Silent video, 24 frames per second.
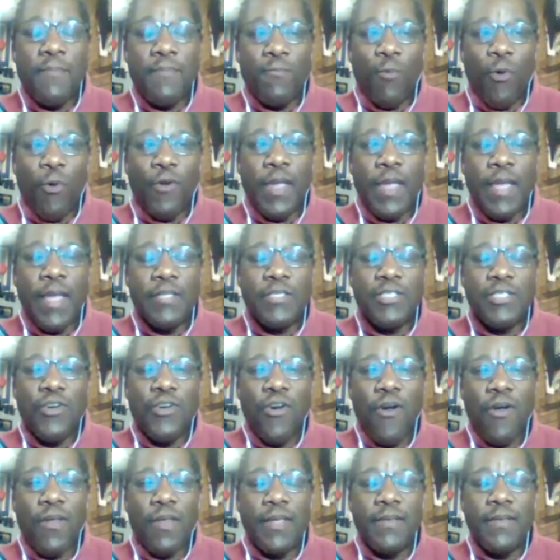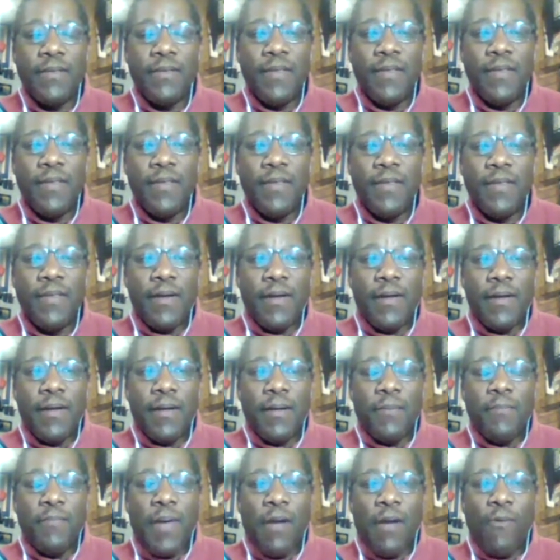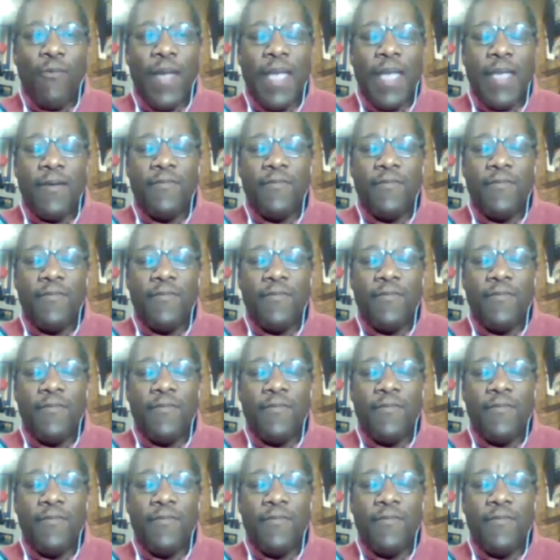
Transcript: working in Charlotte by way of